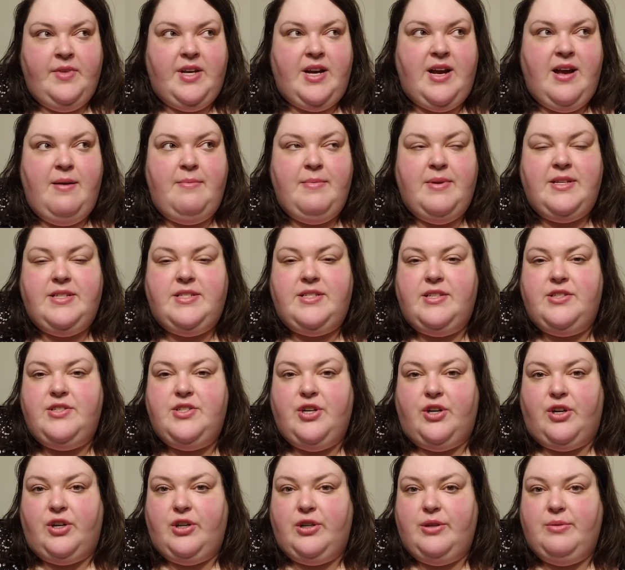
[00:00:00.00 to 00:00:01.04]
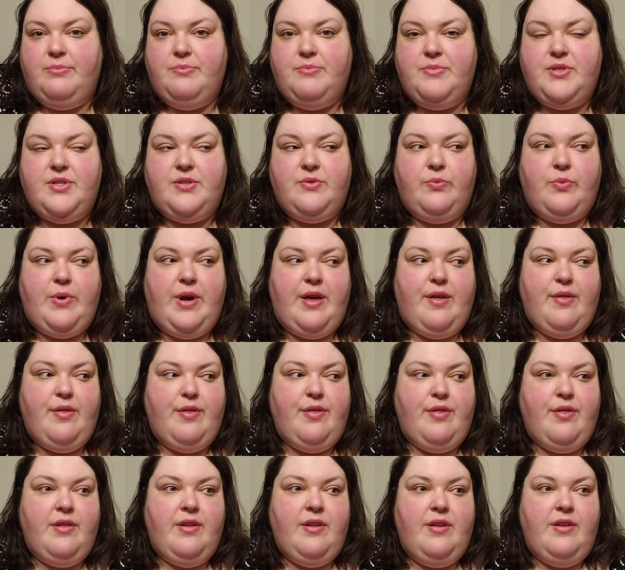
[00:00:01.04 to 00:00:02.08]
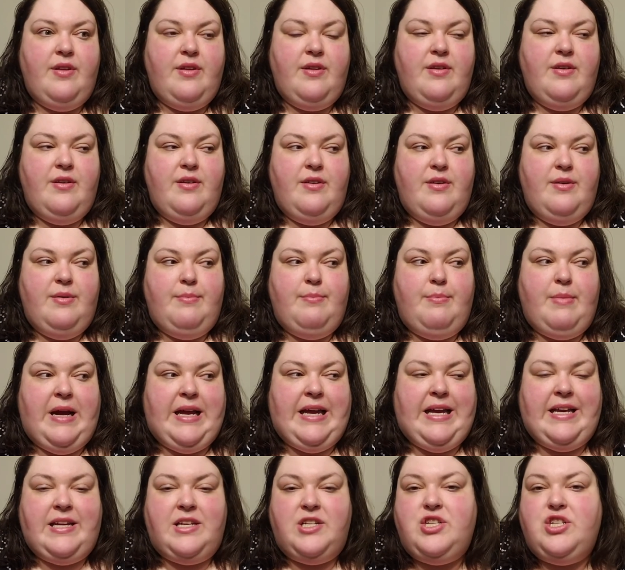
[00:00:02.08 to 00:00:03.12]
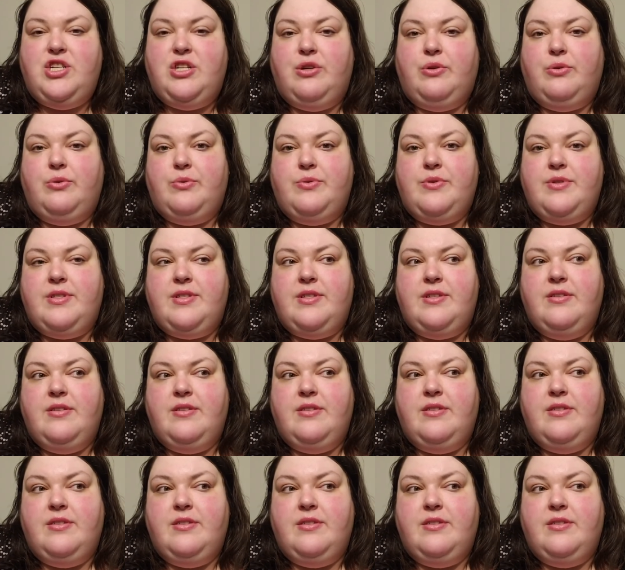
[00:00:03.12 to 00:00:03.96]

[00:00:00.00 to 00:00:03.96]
Coming to terms with my issues.